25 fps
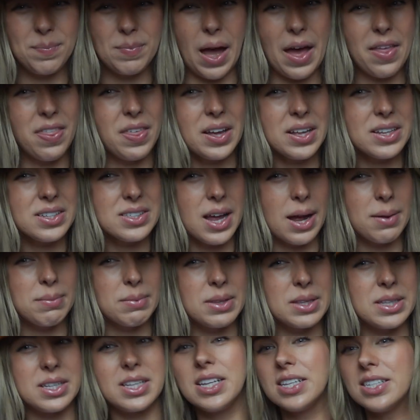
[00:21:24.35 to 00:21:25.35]
I think it's time
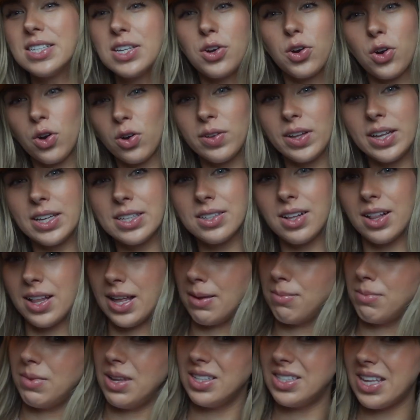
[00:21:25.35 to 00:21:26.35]
that Disney girlies
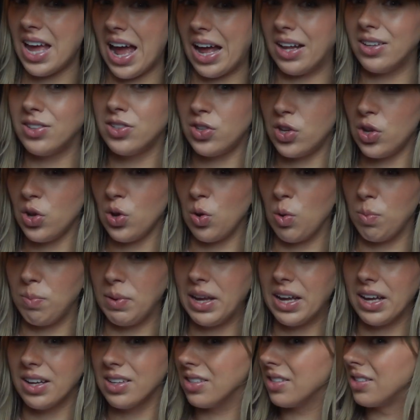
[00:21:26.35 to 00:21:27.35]
claim these hats too,
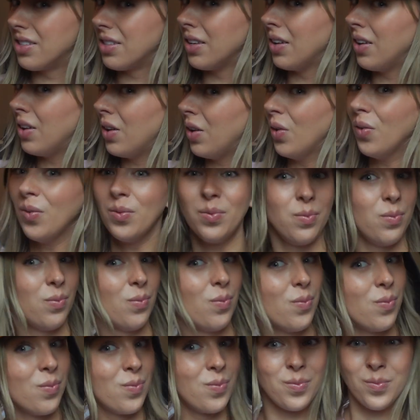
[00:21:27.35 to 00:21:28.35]
because
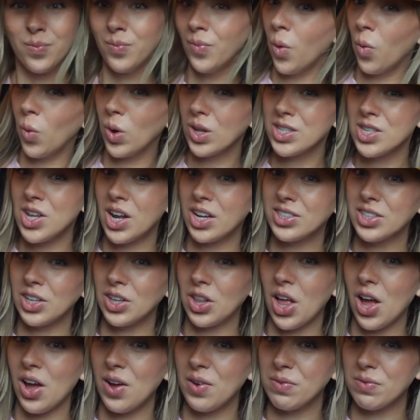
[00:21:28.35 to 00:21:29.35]
what's not to
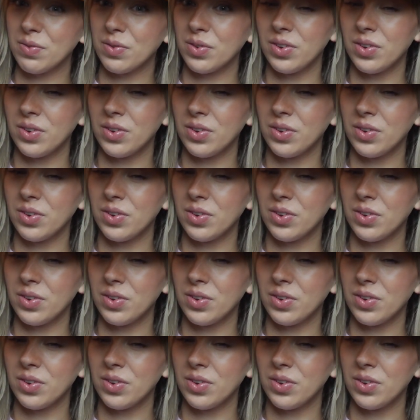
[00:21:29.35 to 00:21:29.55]
love?